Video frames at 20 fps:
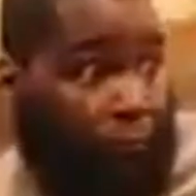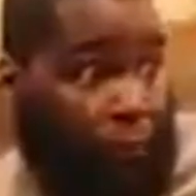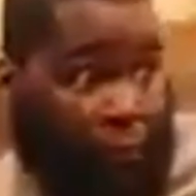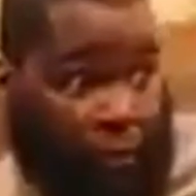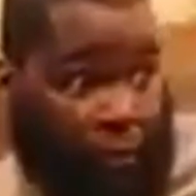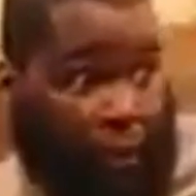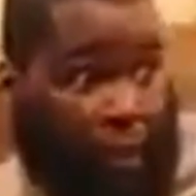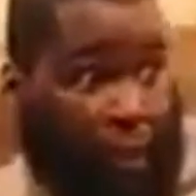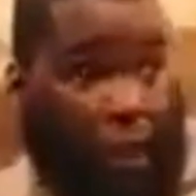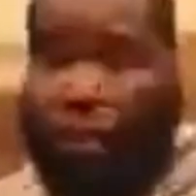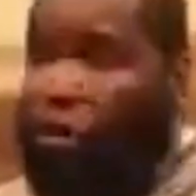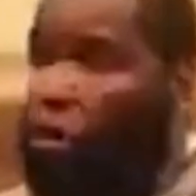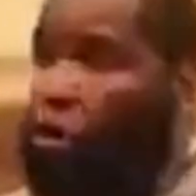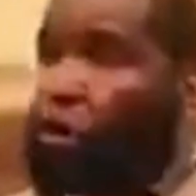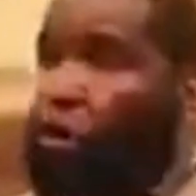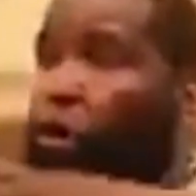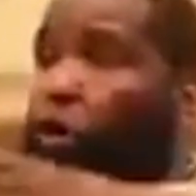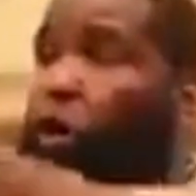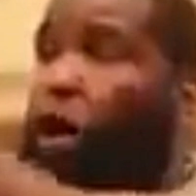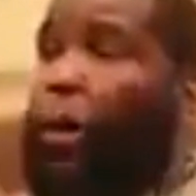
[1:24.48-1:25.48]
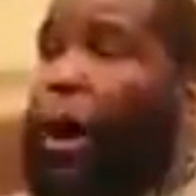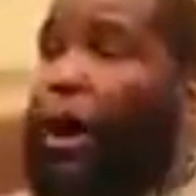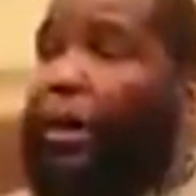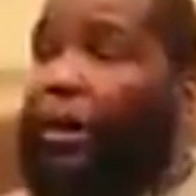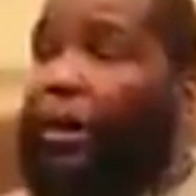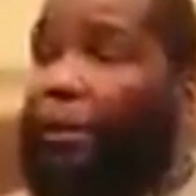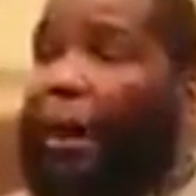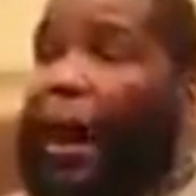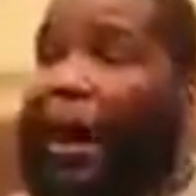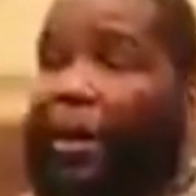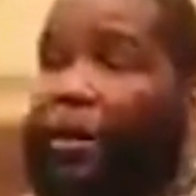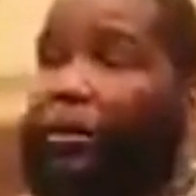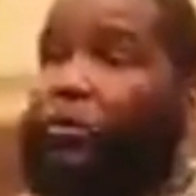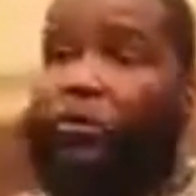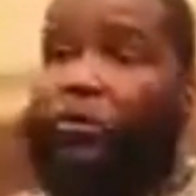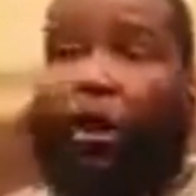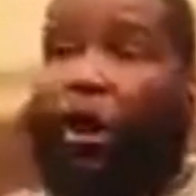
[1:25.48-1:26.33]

You see, so you'll go out and buy a new